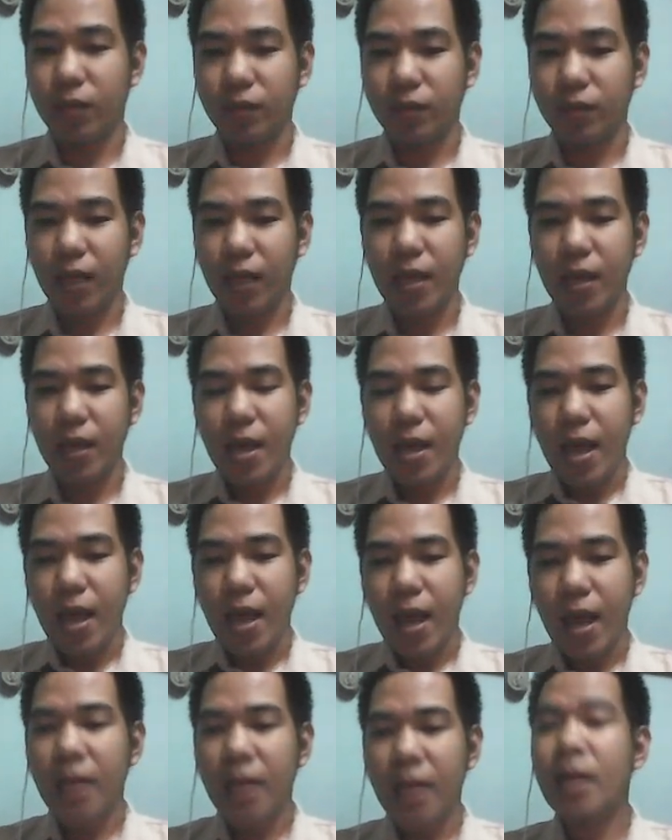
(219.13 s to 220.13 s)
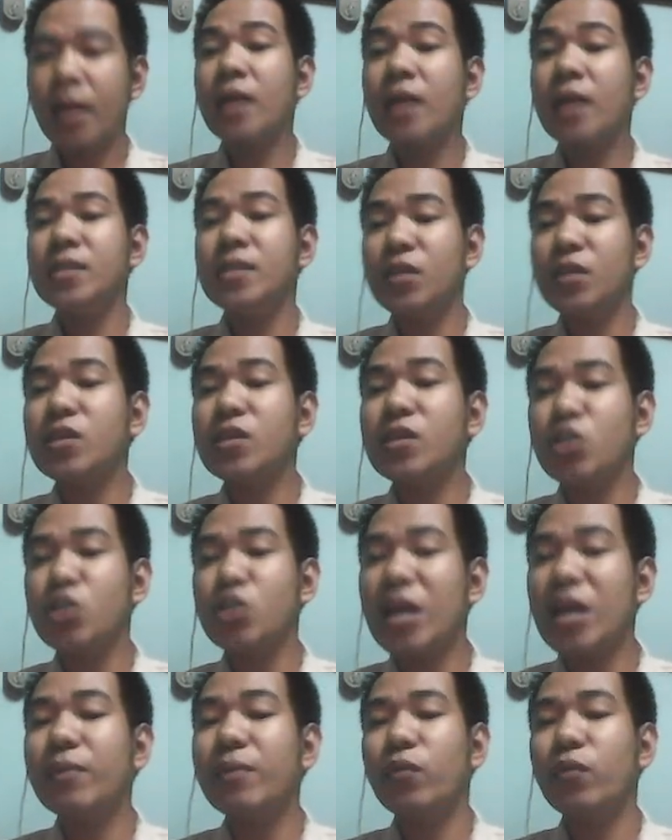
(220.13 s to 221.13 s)
Okay, and then until such
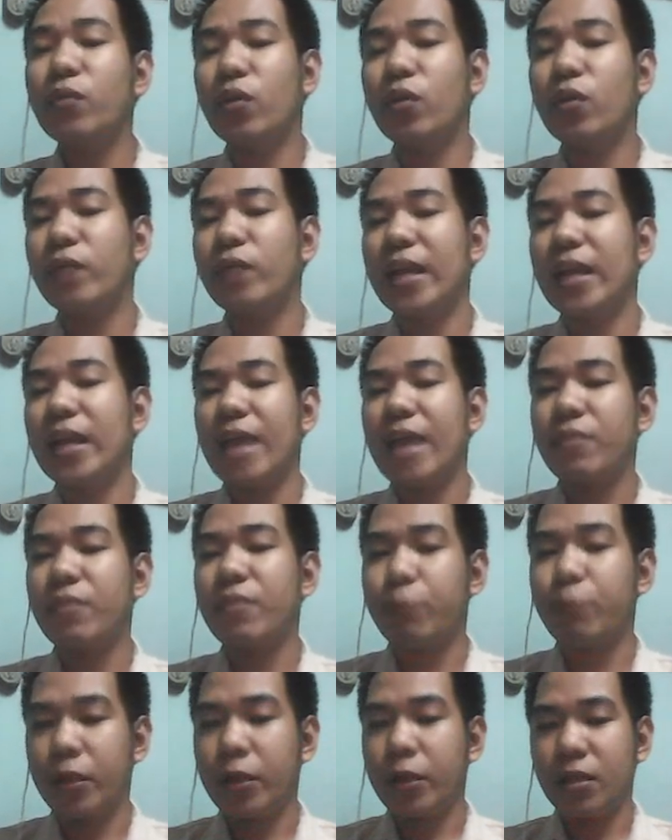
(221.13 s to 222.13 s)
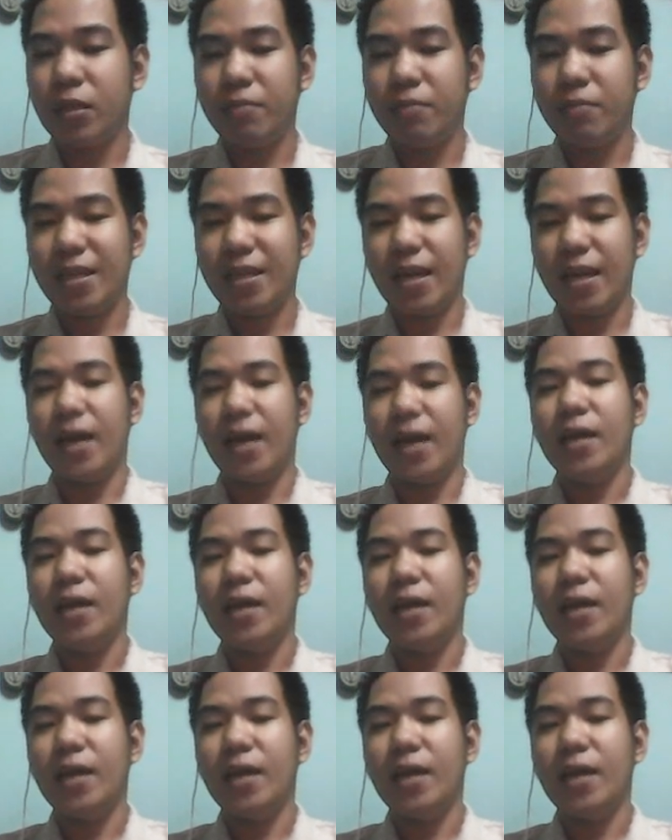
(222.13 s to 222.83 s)
time that we already have the printed media.